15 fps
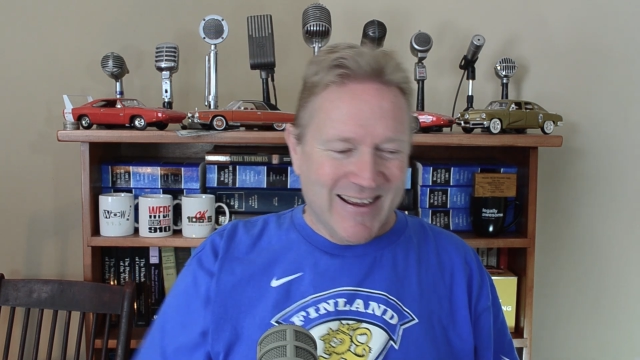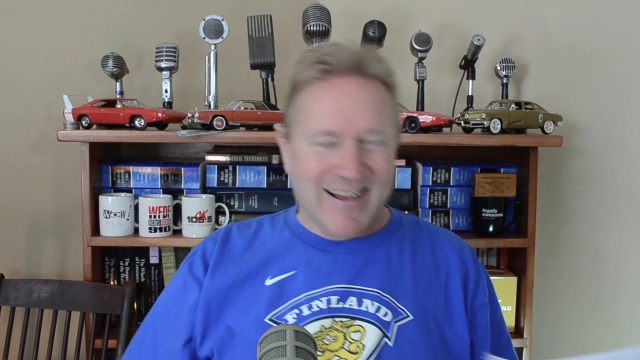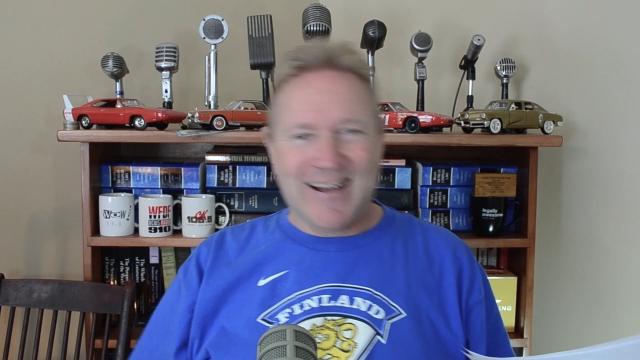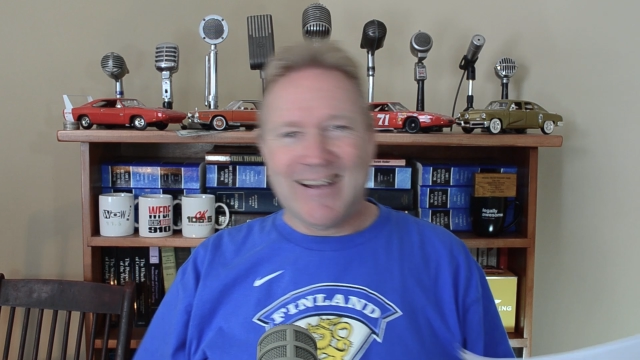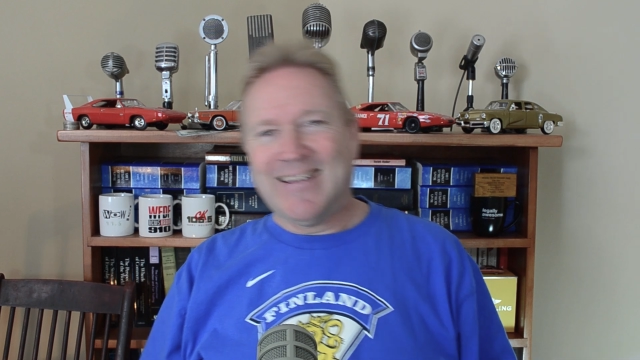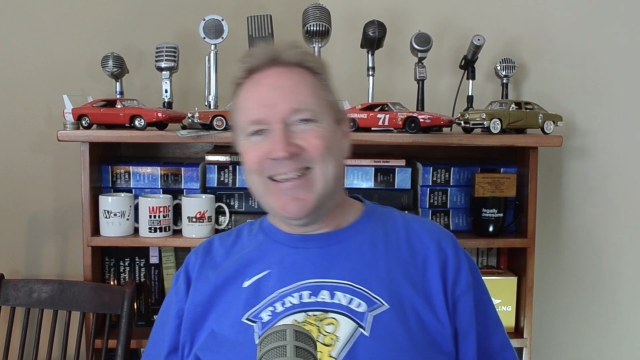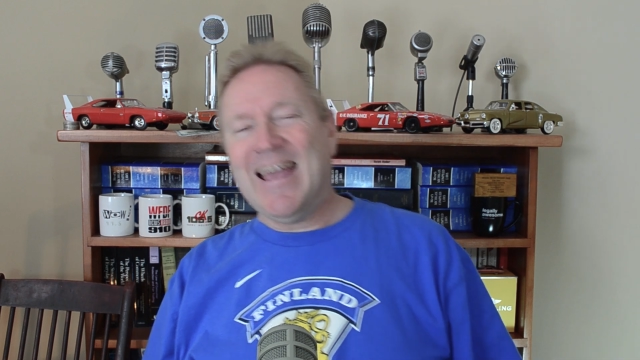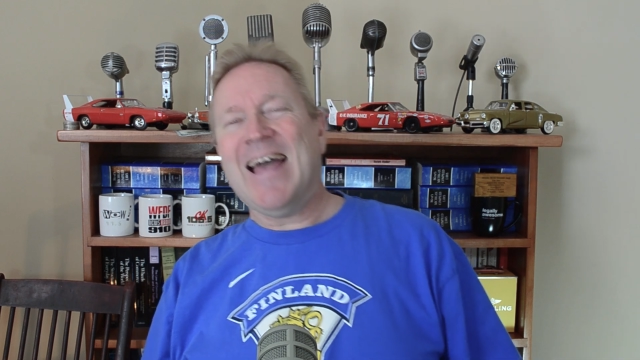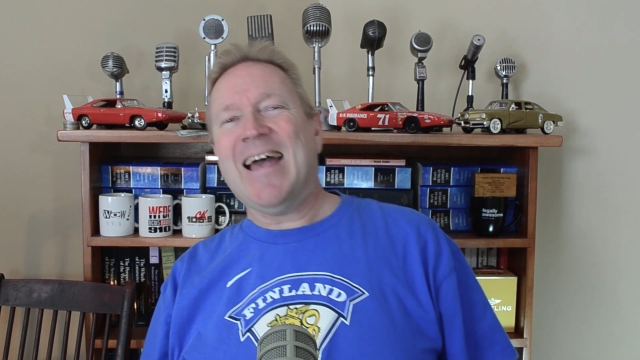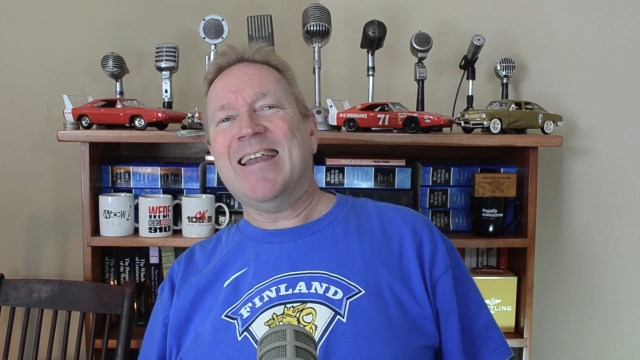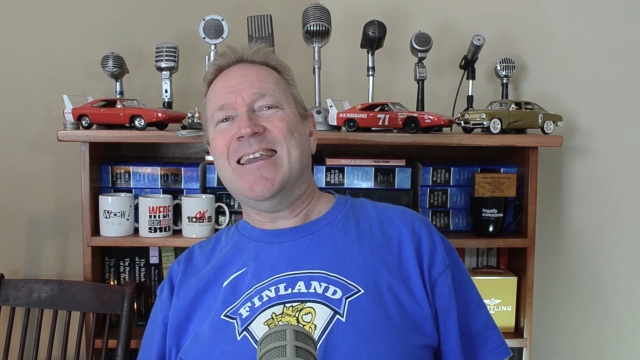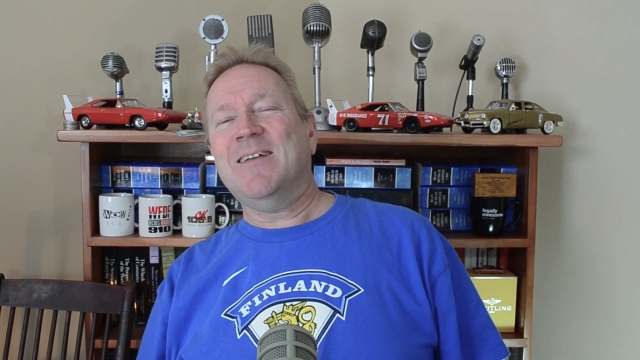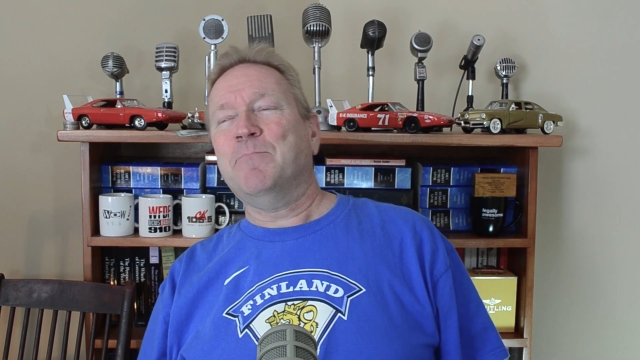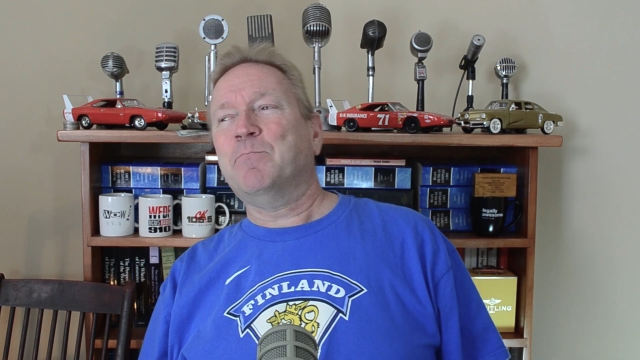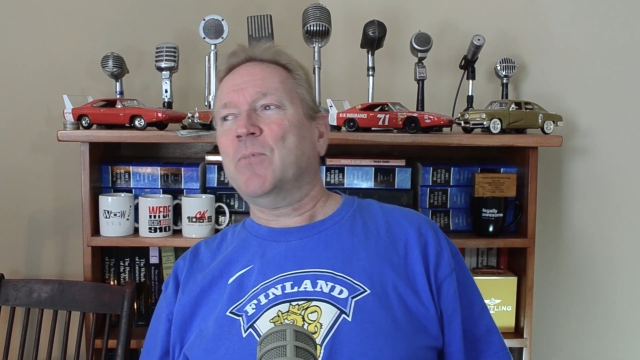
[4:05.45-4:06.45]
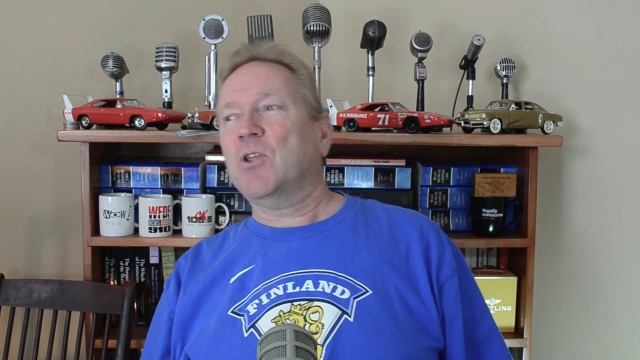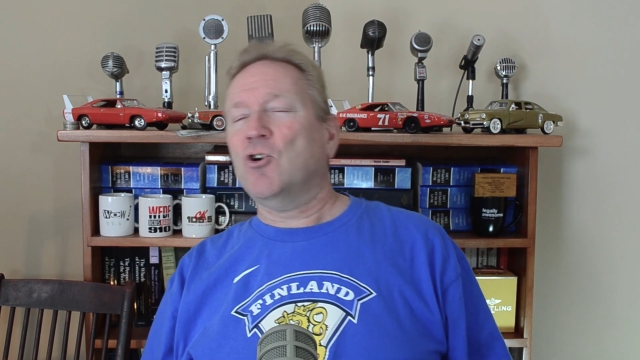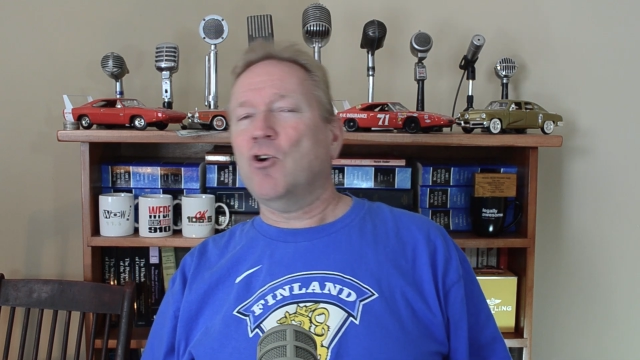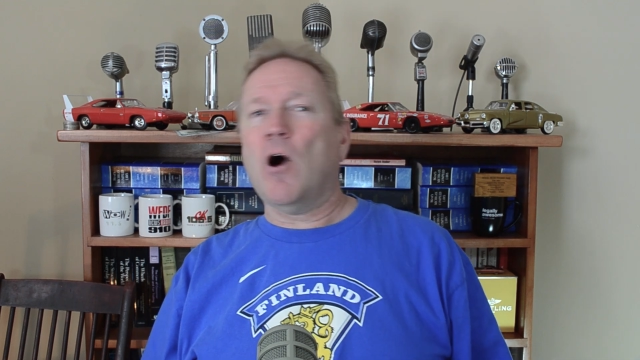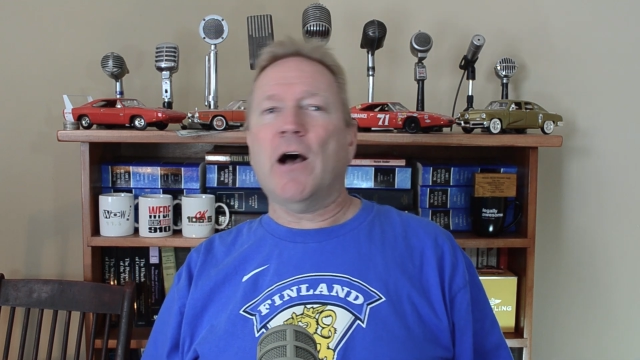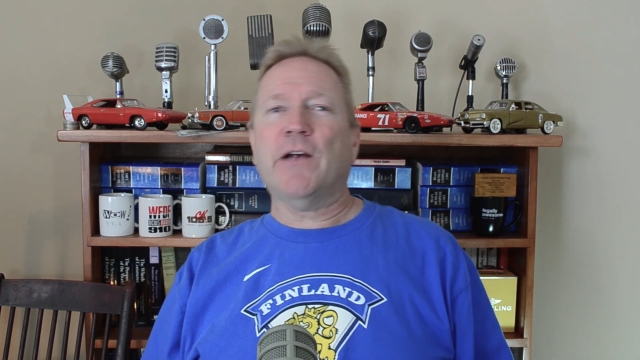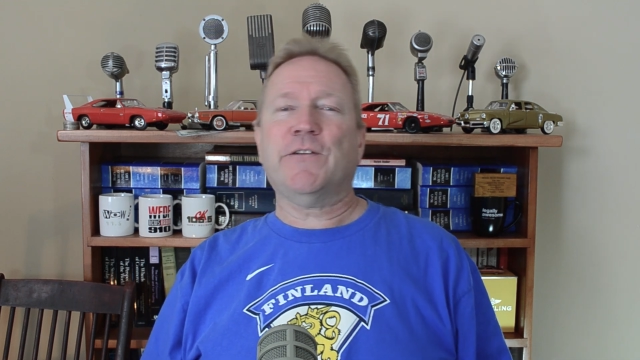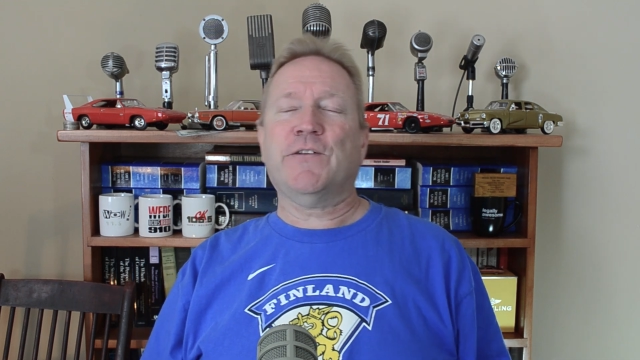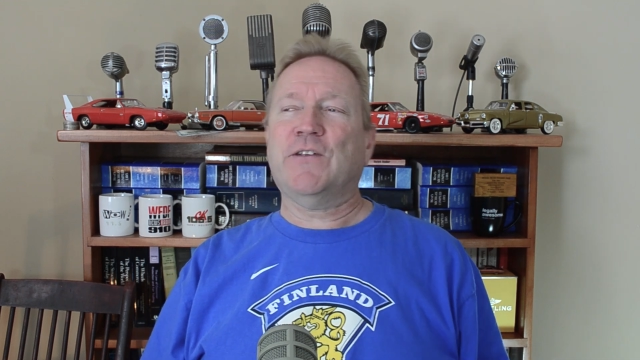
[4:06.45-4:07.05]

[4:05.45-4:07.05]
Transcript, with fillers: Again, cost